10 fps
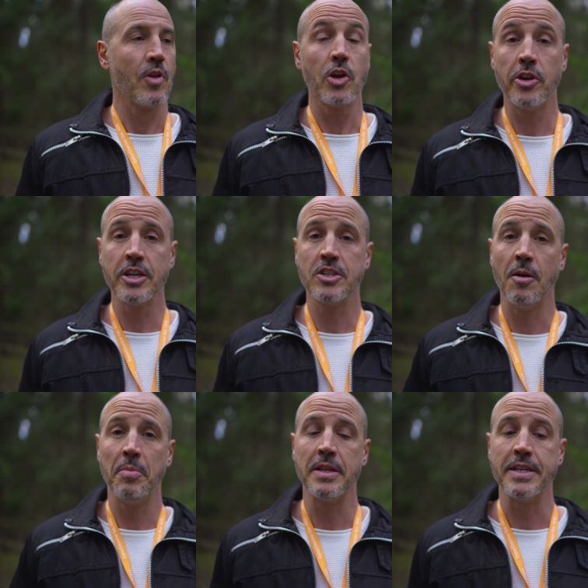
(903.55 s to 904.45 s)
A good
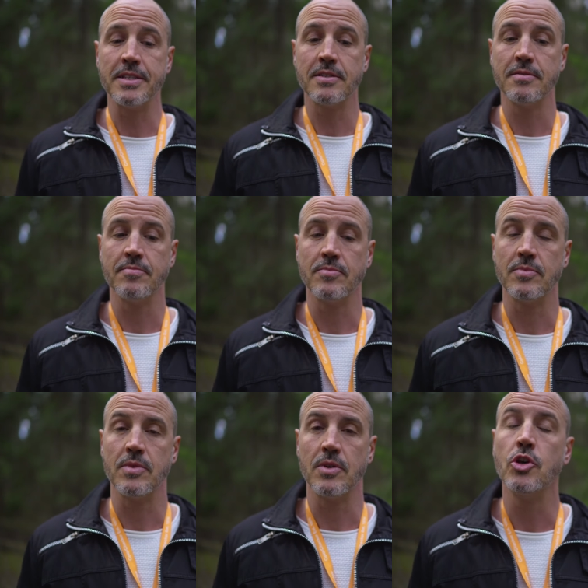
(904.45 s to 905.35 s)
example is
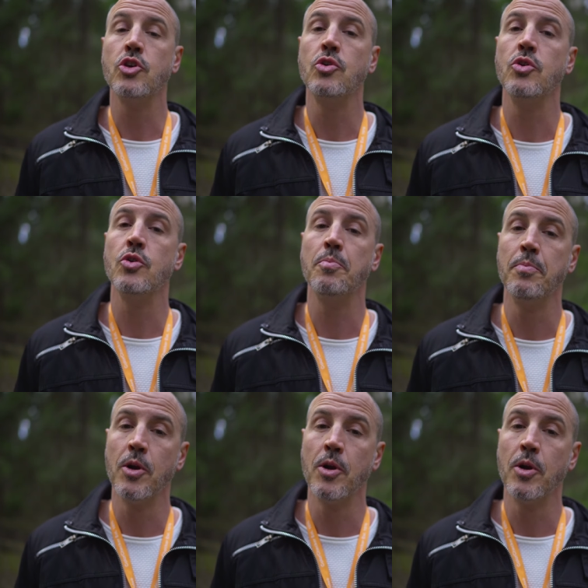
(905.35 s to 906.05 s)
you